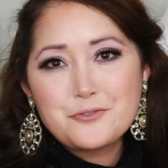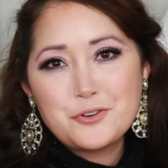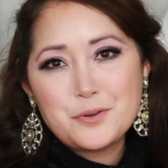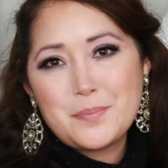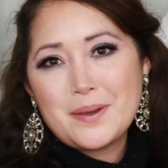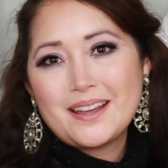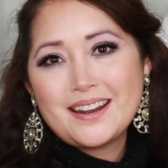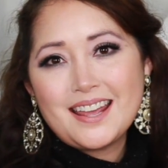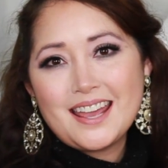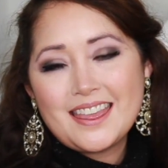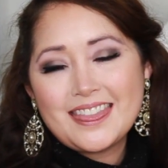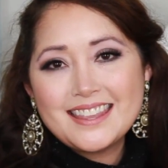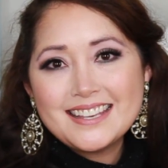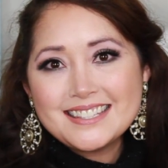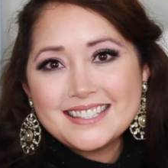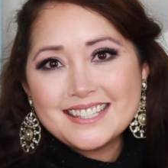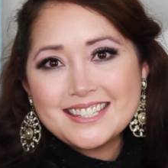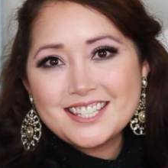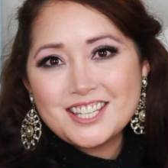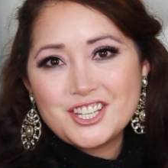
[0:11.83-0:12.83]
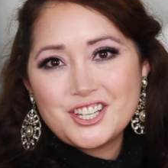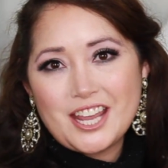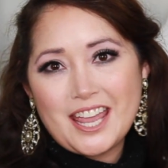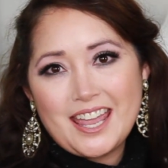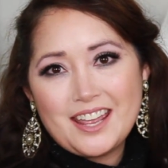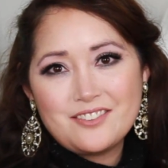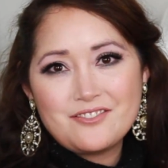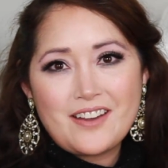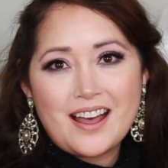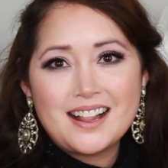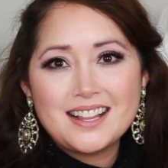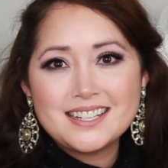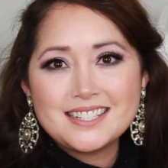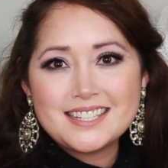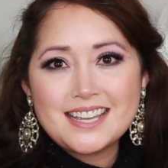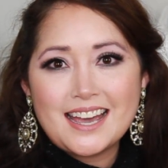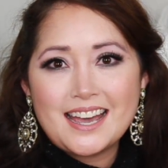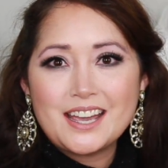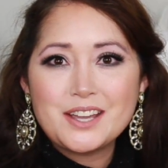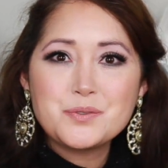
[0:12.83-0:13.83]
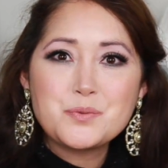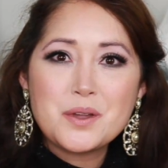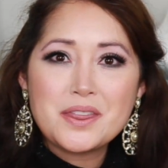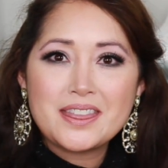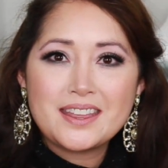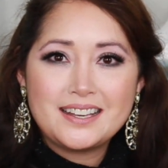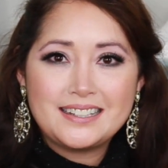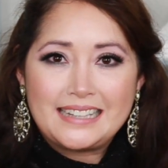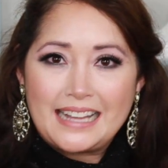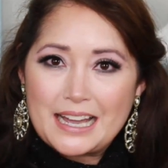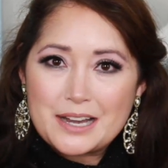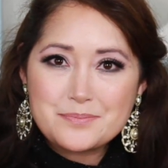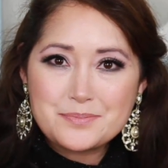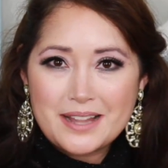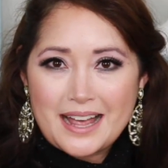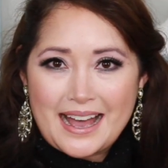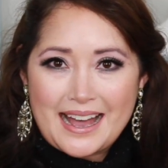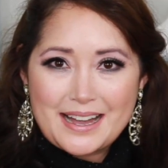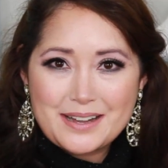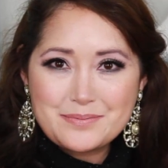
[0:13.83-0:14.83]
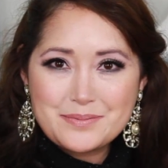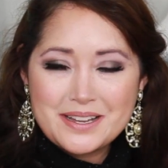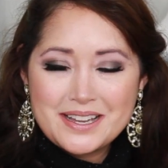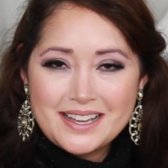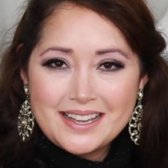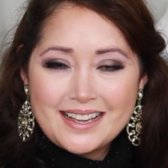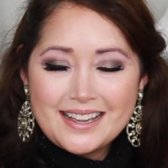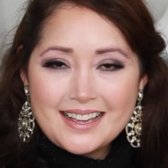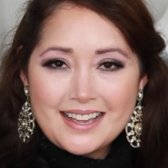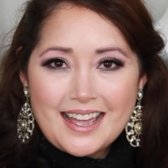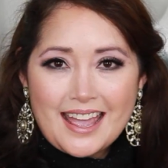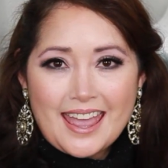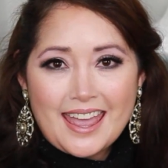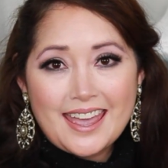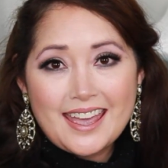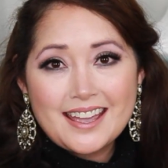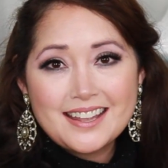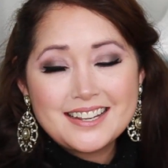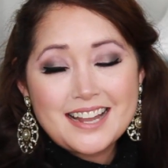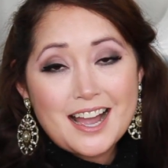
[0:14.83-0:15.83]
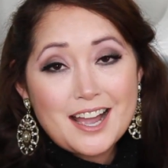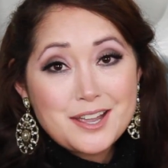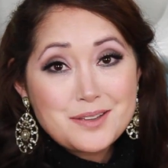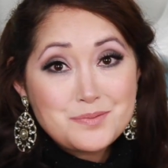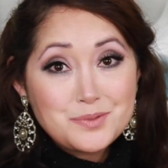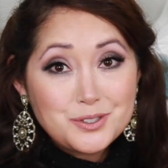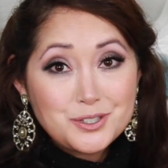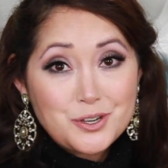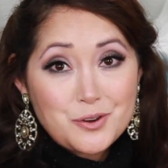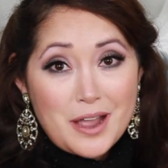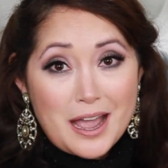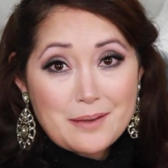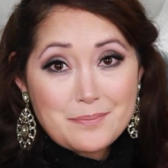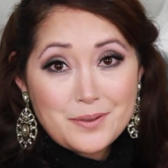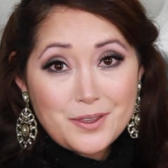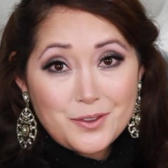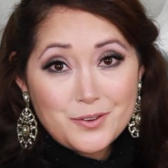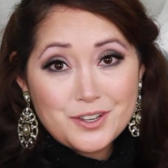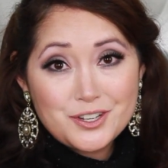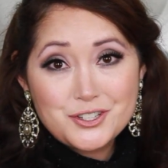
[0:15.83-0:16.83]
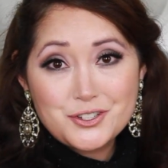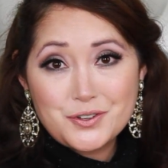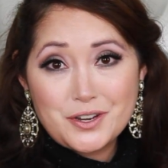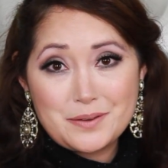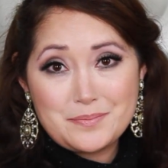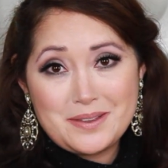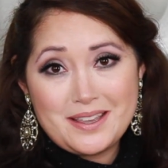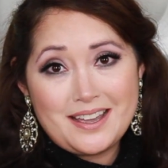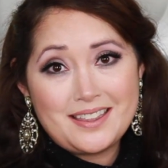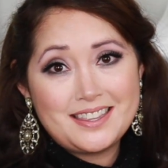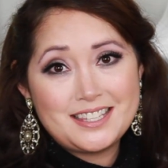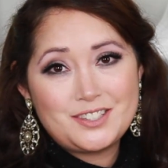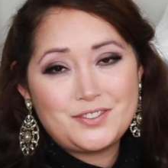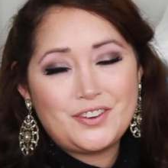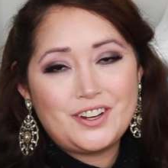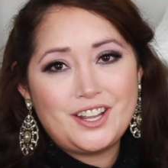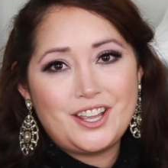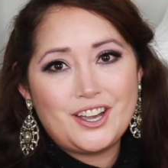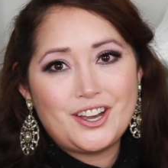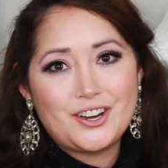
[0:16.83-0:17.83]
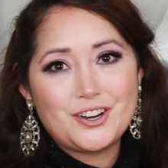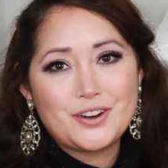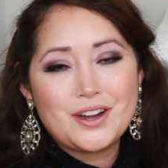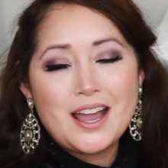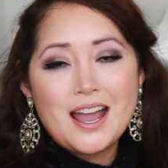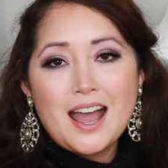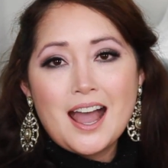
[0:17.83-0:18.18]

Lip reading: everybody, this is Jane Valentine with glamLAB, and I am so happy you could join me on this video.